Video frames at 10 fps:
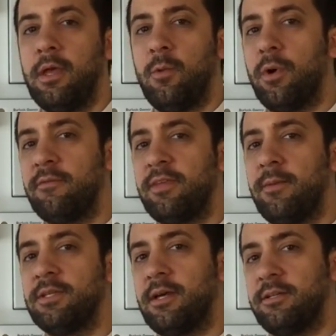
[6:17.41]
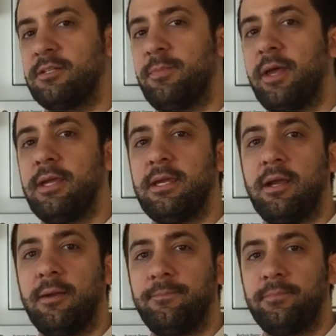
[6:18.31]
One of them is on display
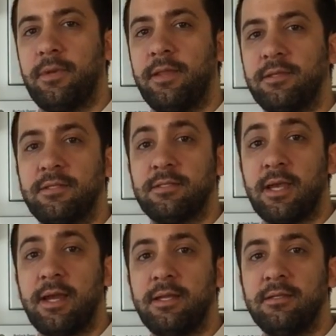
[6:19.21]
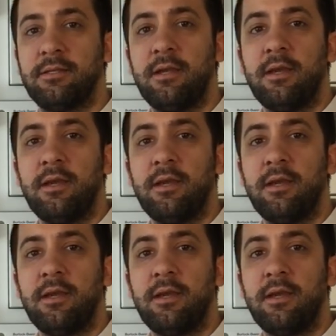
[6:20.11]
here at the Society's